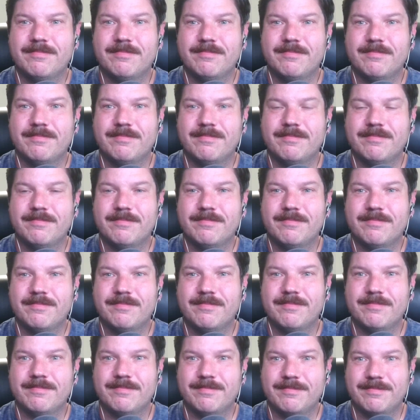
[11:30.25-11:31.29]

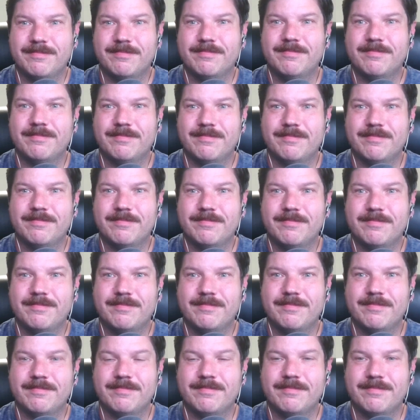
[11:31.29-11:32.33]

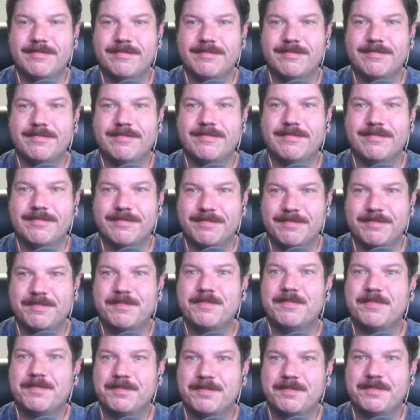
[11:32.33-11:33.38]

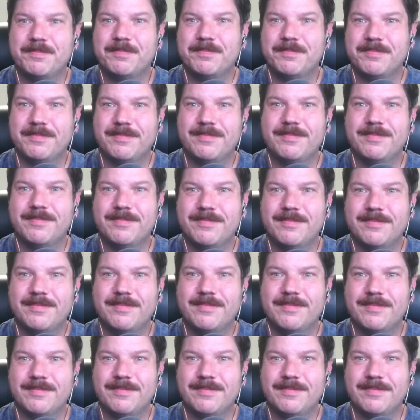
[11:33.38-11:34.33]
[no speech]